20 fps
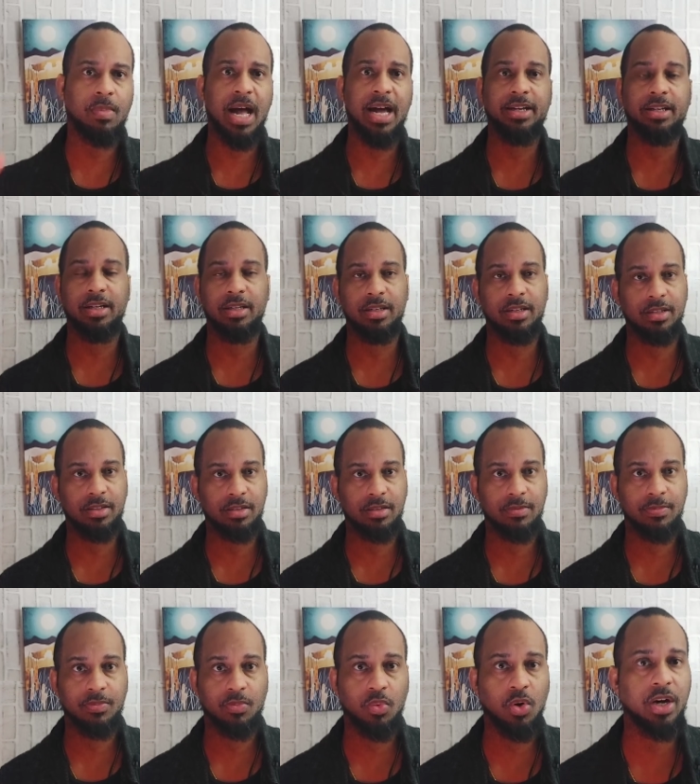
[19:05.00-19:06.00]
my
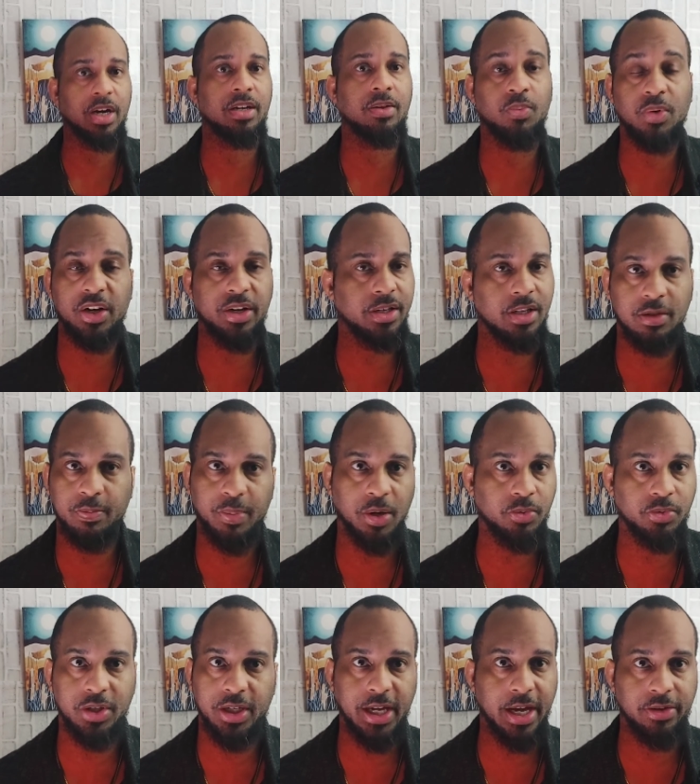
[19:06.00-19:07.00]
goodness, we're in we're in this
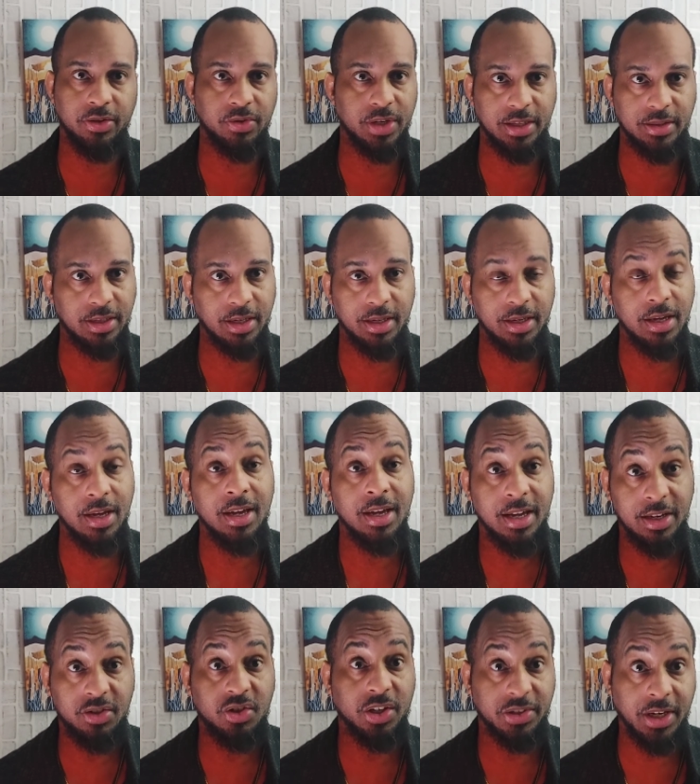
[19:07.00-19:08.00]
boat together. That's it.
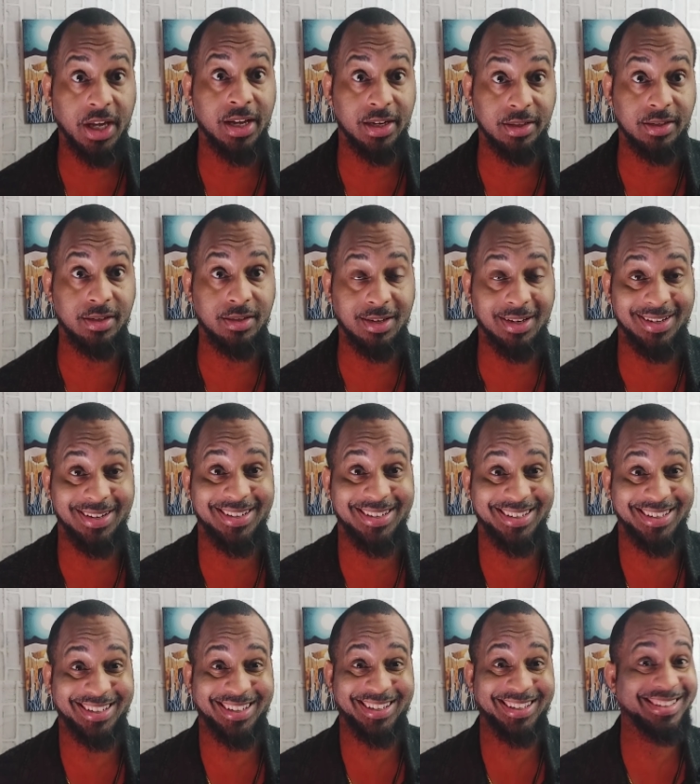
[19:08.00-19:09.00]
It's just us.
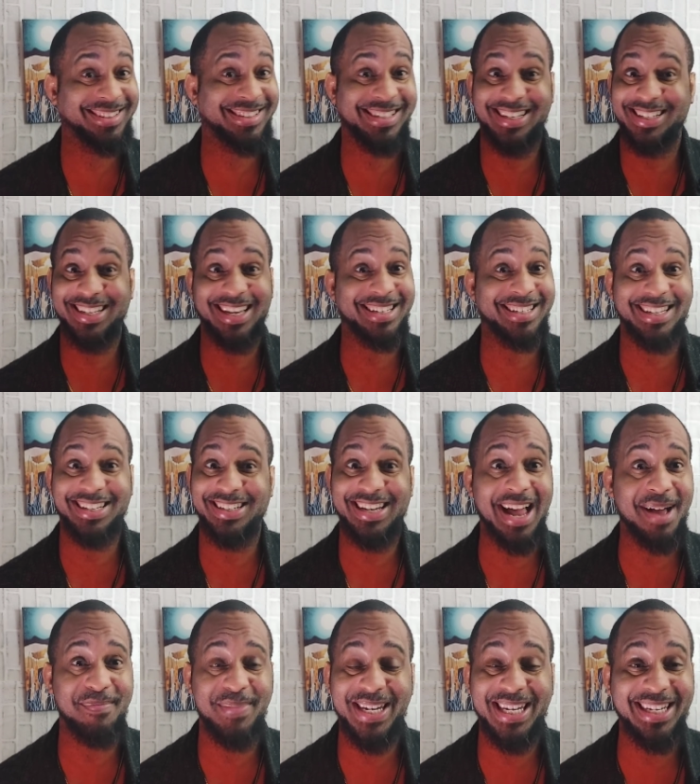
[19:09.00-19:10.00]
It's just us. There's
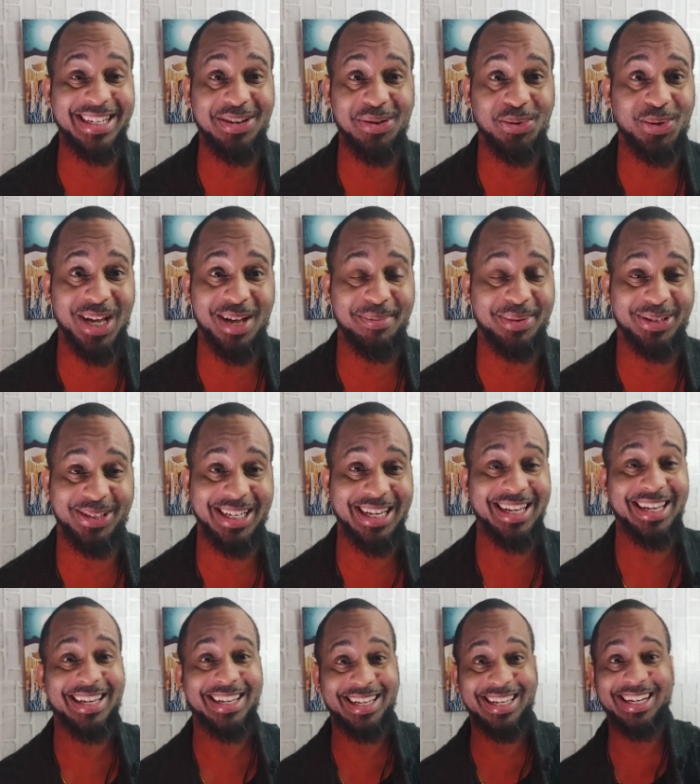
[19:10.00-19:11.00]
not many newcomers
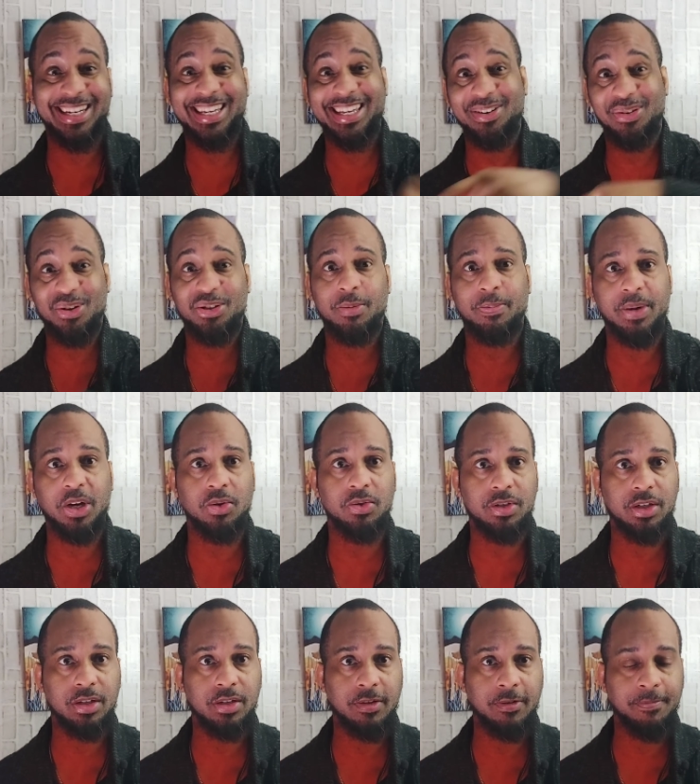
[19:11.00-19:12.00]
going to get on the
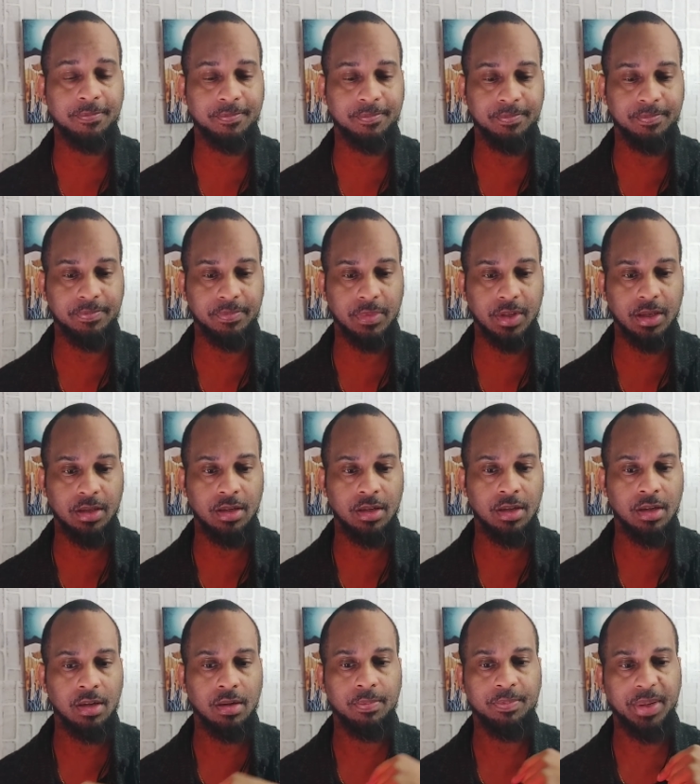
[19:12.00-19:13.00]
boat.
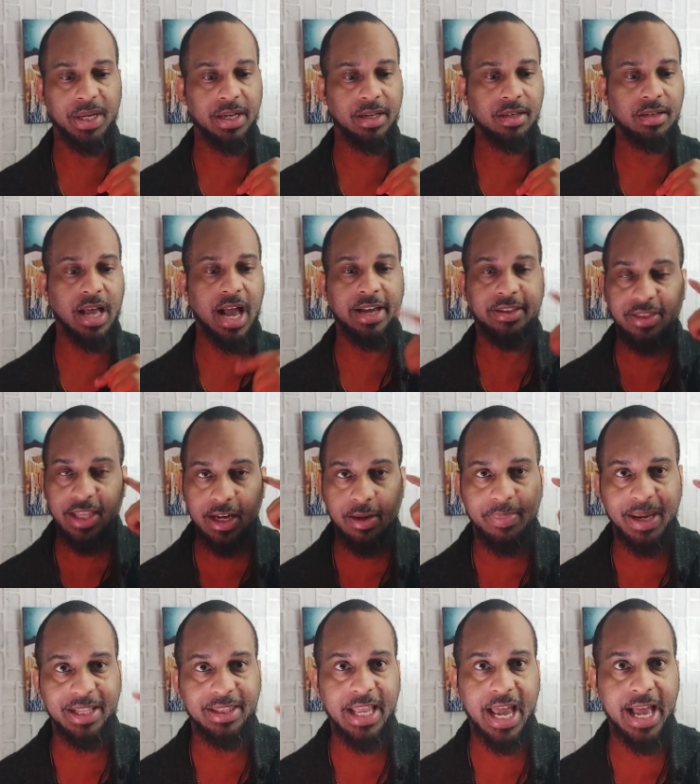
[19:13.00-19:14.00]
But I think
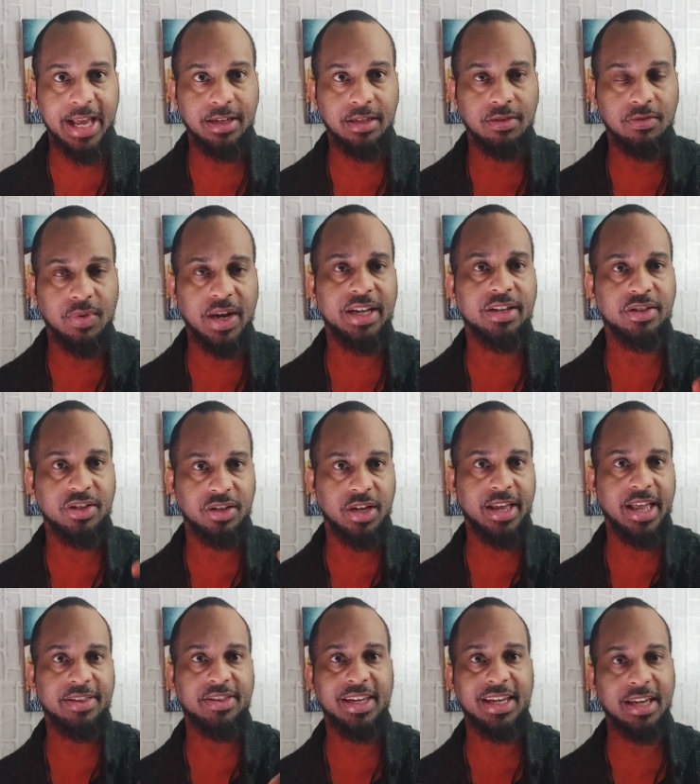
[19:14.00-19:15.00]
about that, right?
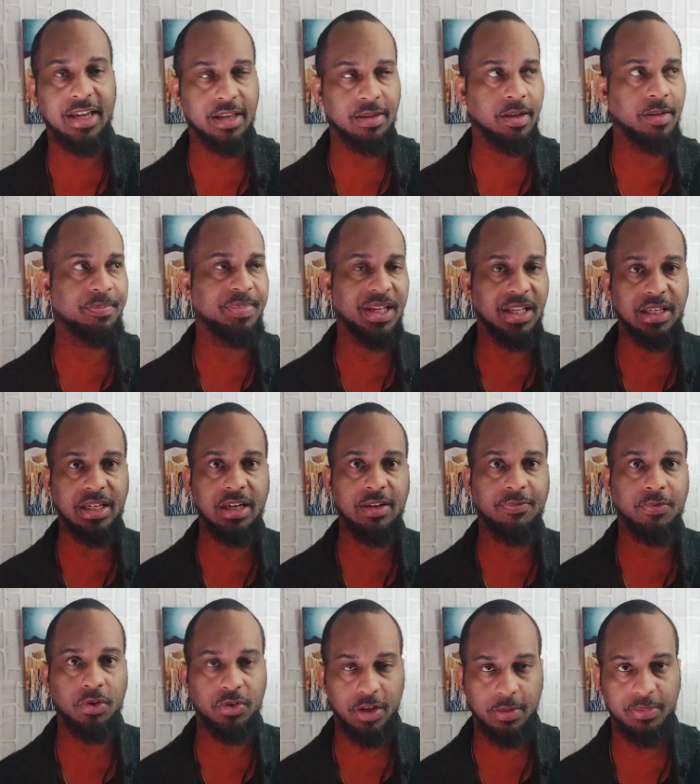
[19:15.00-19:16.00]
The the uh, ability
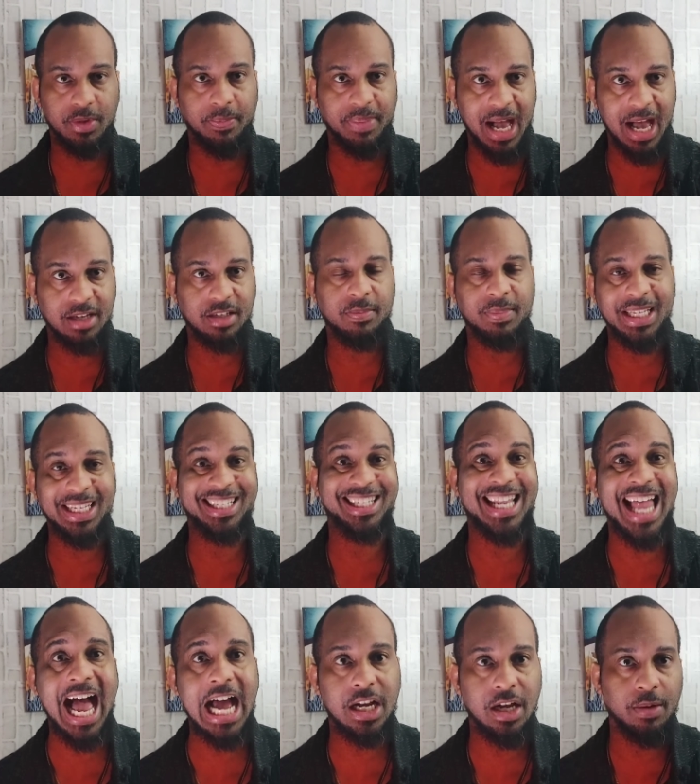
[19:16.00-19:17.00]
for them to possibly
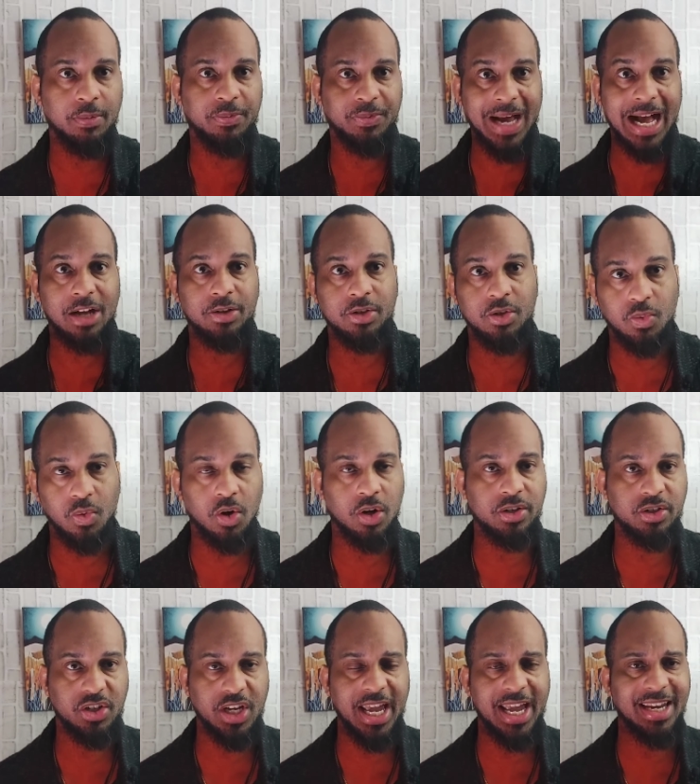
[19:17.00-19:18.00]
lock up value
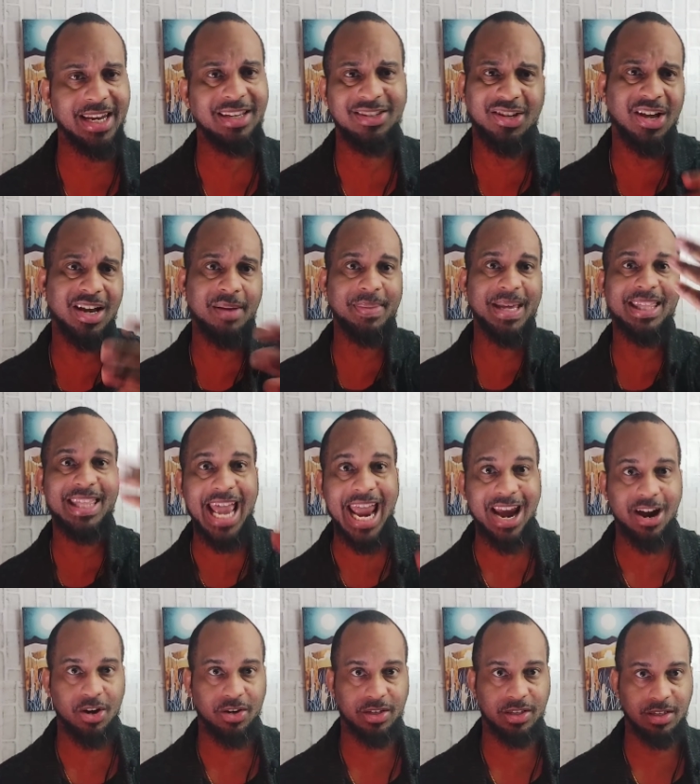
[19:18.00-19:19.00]
on chain. It's going to be
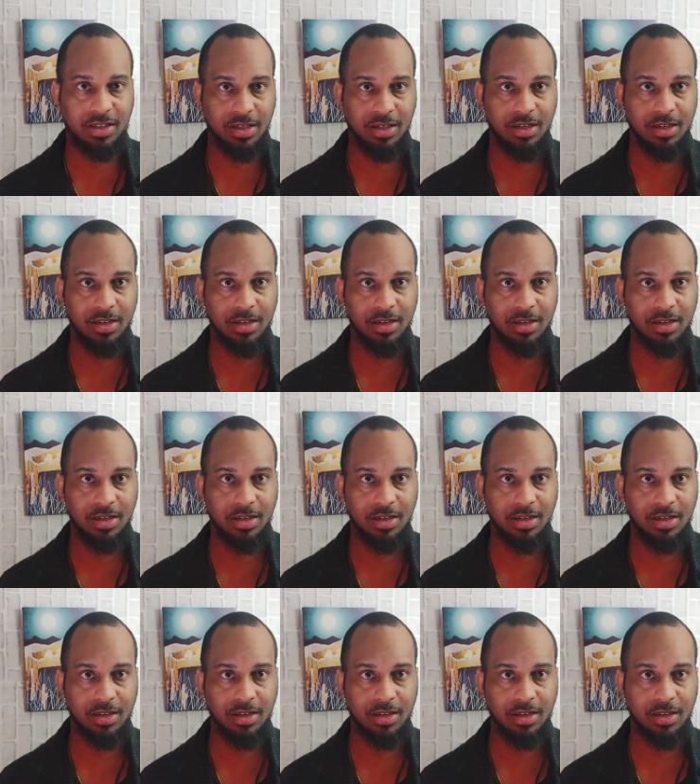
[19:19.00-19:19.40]
theirs.